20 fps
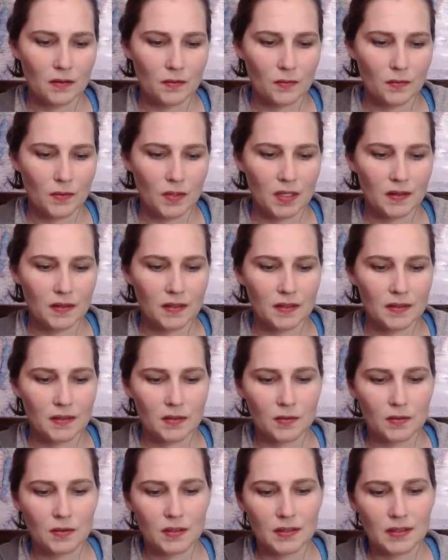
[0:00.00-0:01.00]
one of the
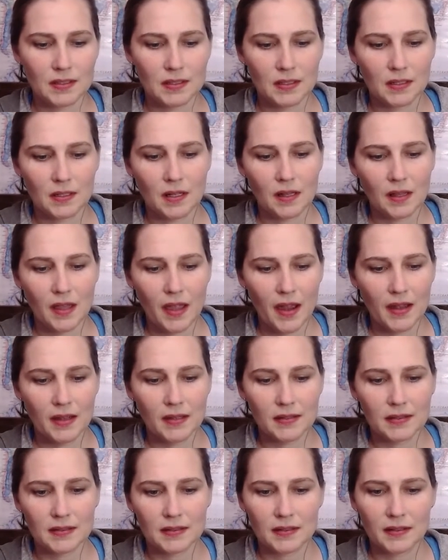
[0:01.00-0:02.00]
students in
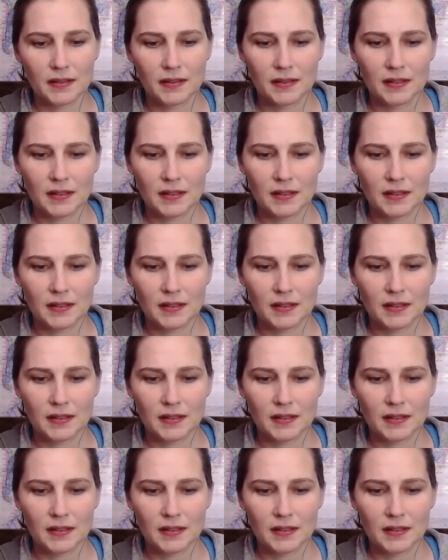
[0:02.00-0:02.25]
class